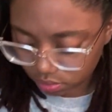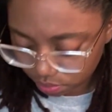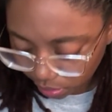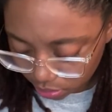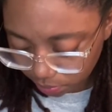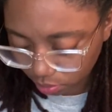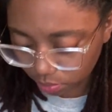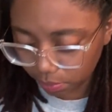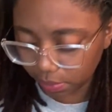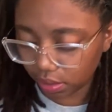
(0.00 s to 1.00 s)
My husband gonna
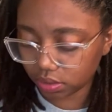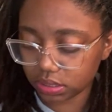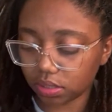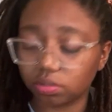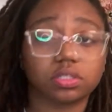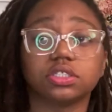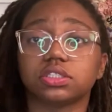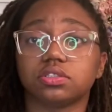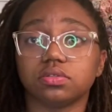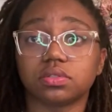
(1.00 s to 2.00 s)
be mad because I literally
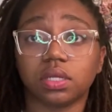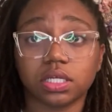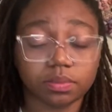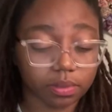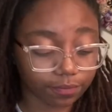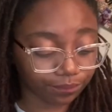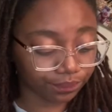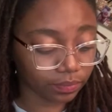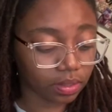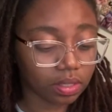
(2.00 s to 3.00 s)
just used the last bit.
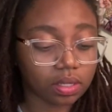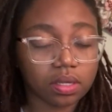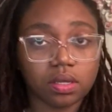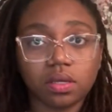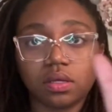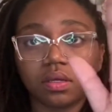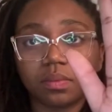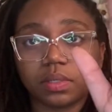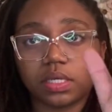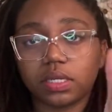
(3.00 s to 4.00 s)

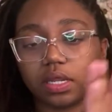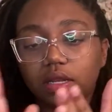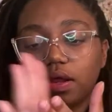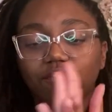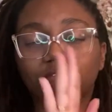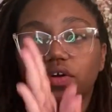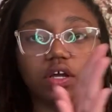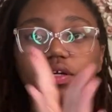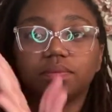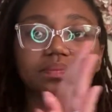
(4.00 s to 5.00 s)
Put it in and rub.